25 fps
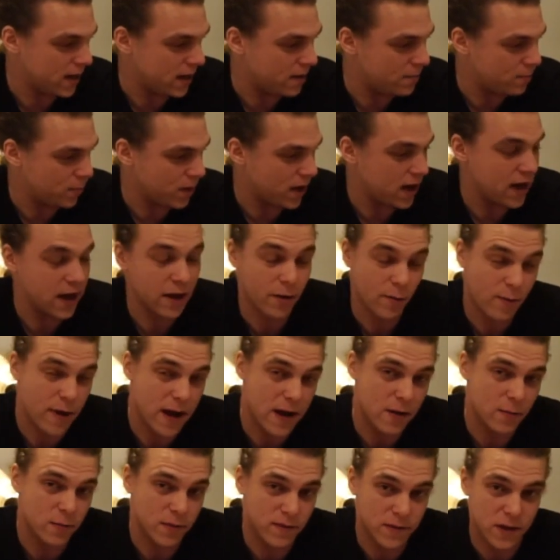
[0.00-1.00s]
I'm playing
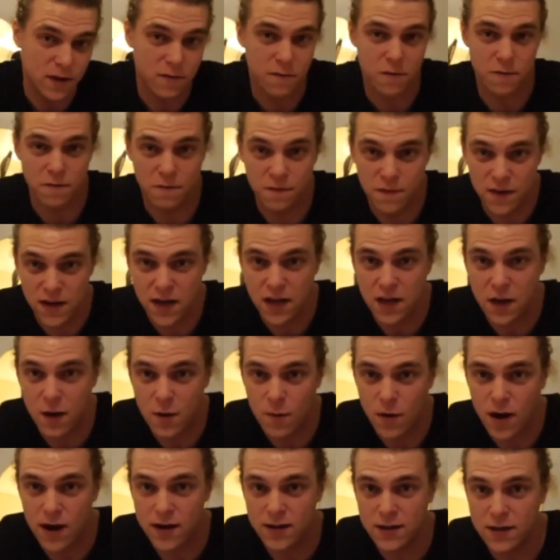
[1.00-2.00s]
around with different
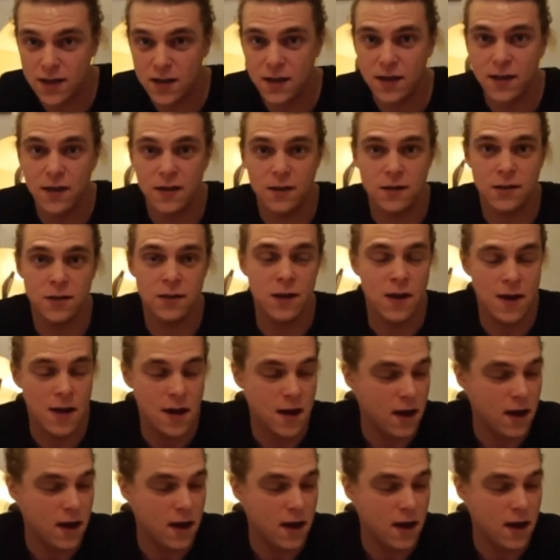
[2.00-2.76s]
video ideas.